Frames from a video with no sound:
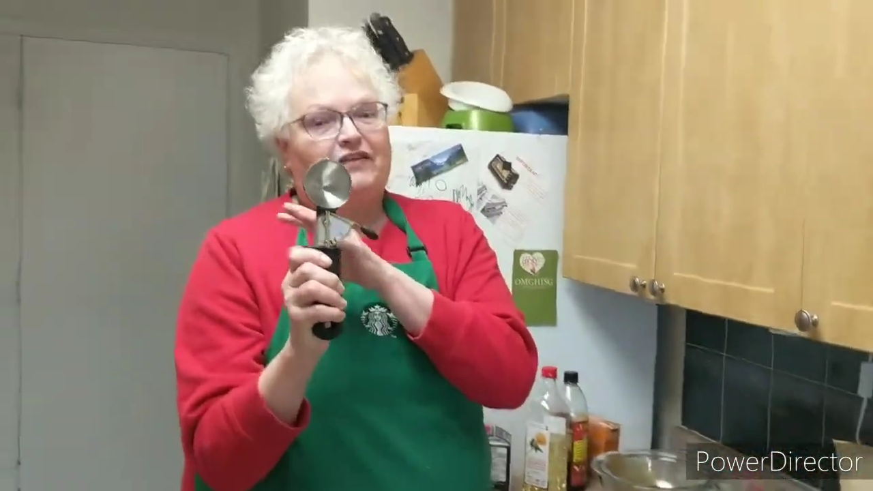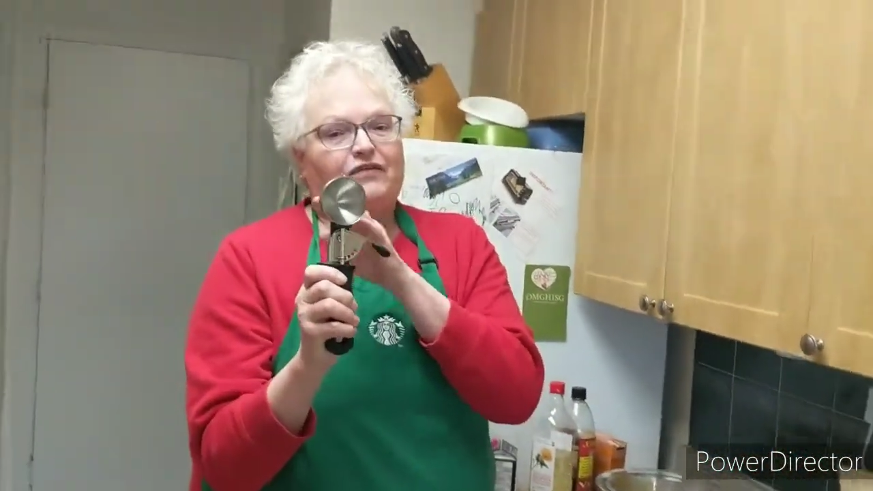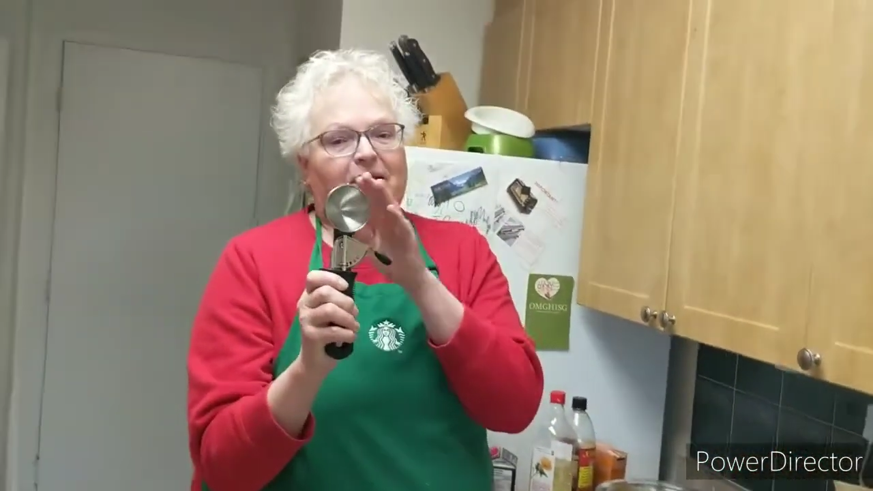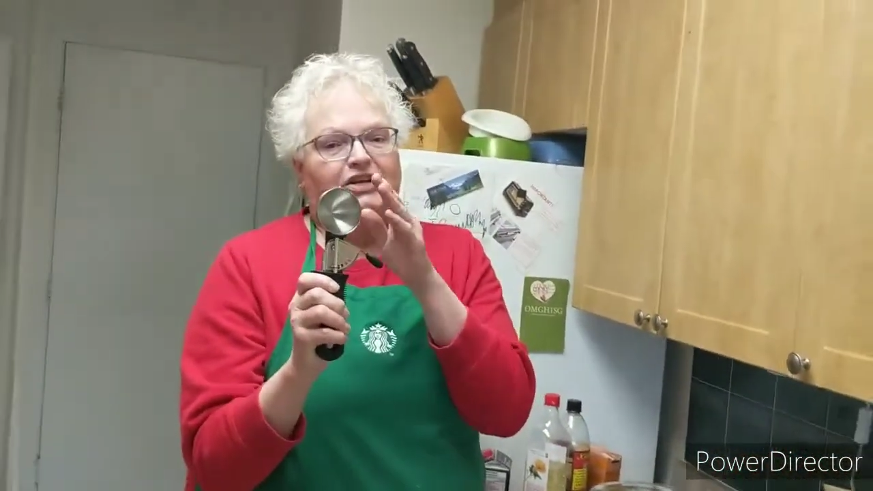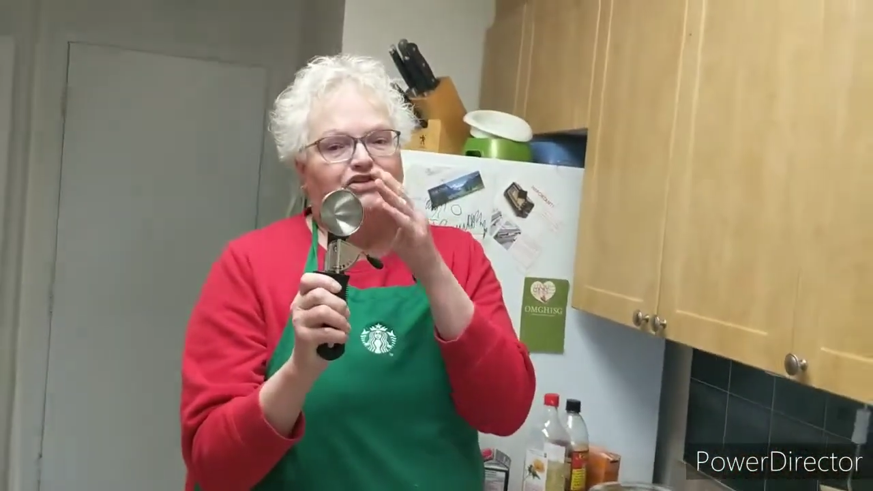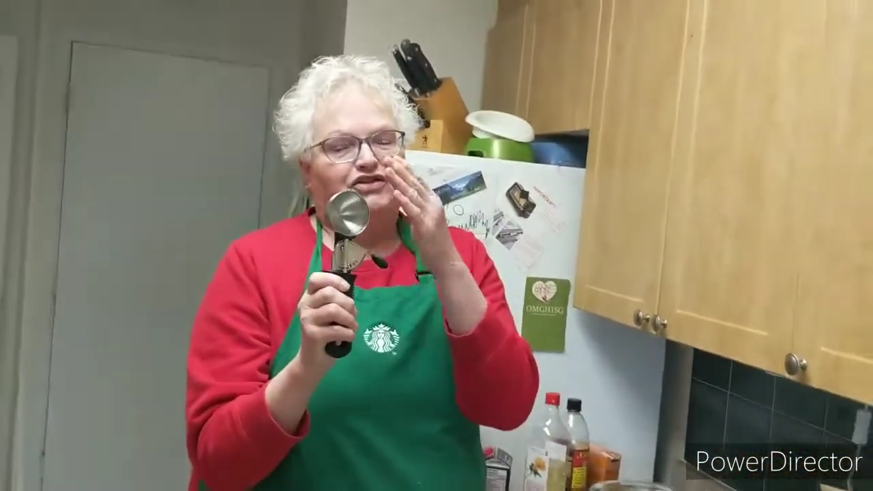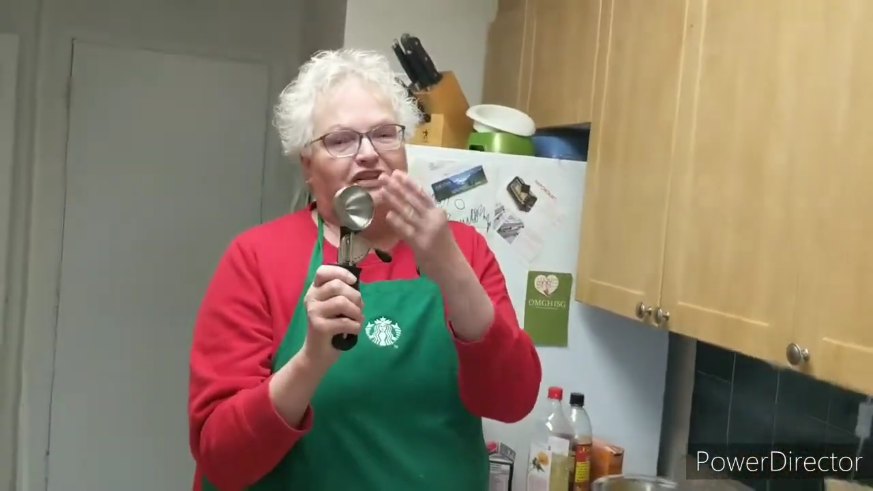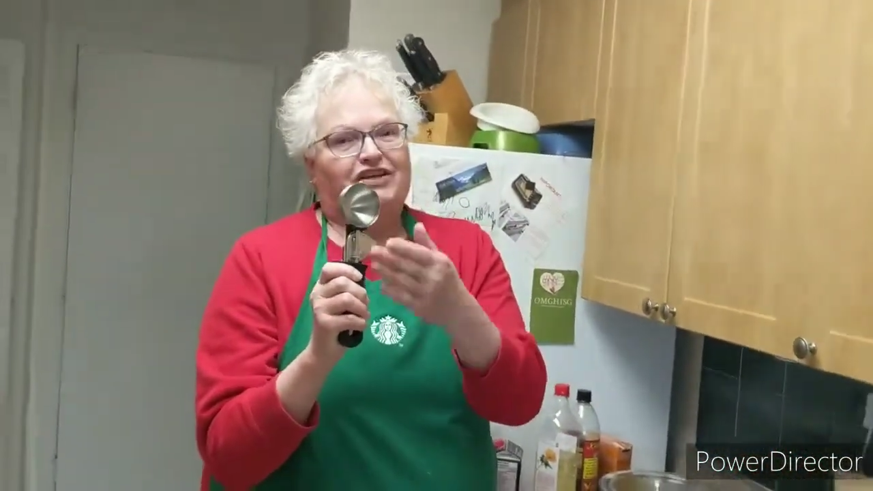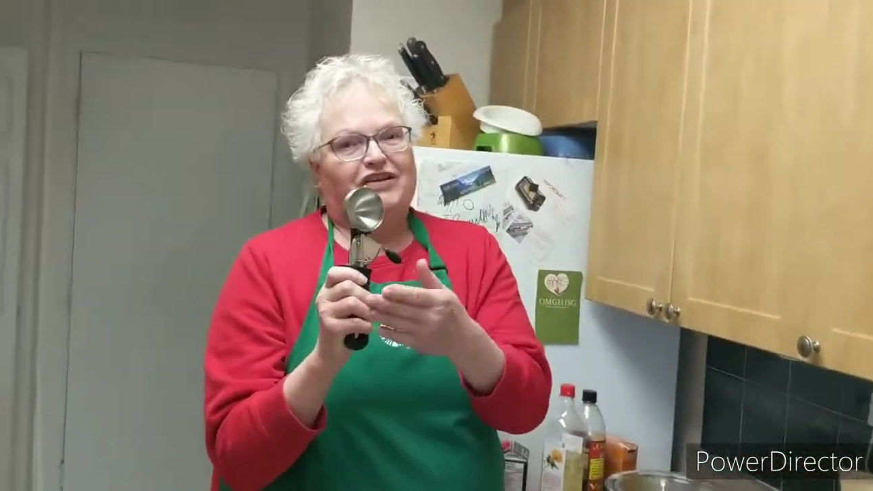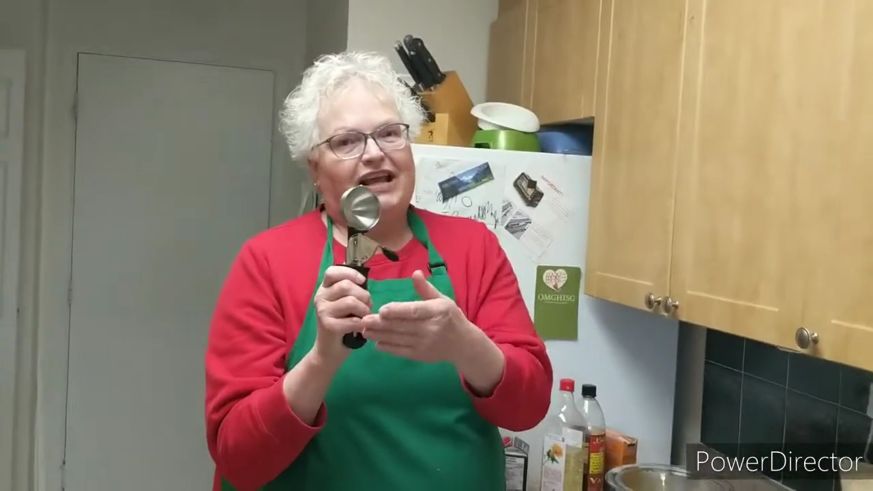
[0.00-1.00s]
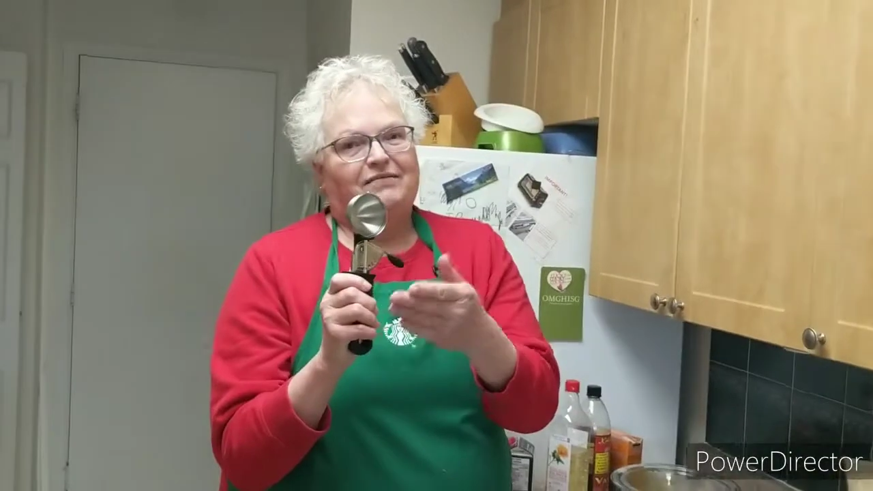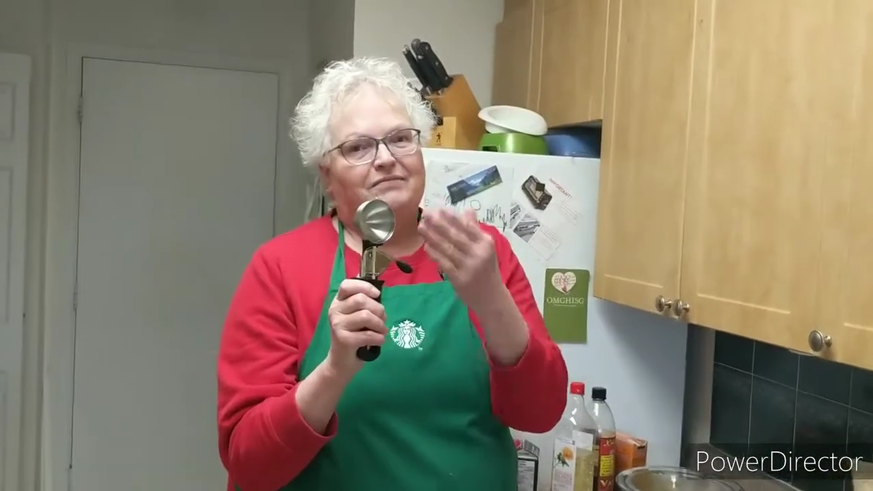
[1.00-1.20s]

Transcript: for making sure that you get